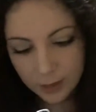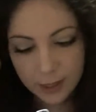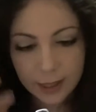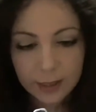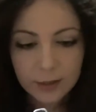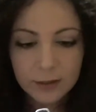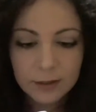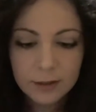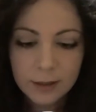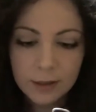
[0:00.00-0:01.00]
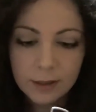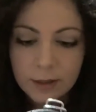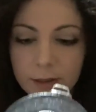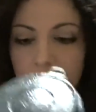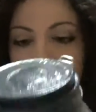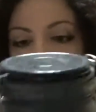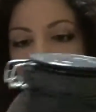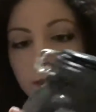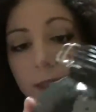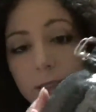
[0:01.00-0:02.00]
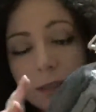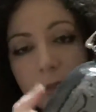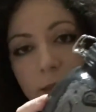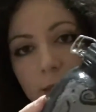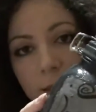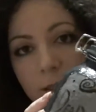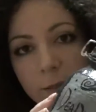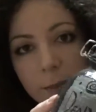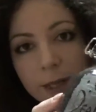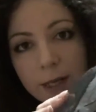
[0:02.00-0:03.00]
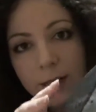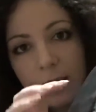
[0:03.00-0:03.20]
And this is my